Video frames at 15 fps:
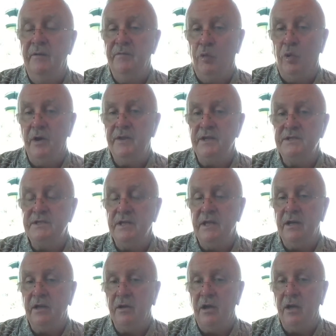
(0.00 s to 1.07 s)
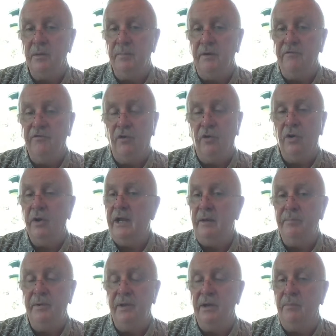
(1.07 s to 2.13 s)
where the synagogue before
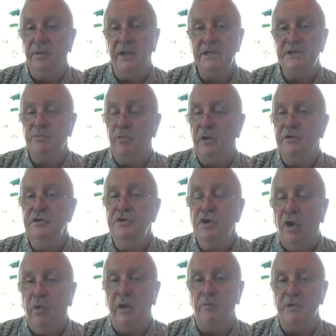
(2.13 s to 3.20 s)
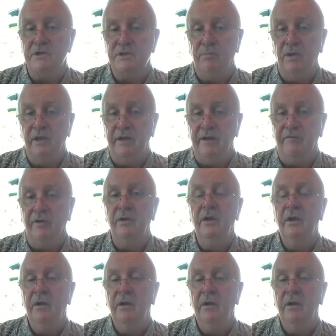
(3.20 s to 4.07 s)
had been a place where no one was a believer.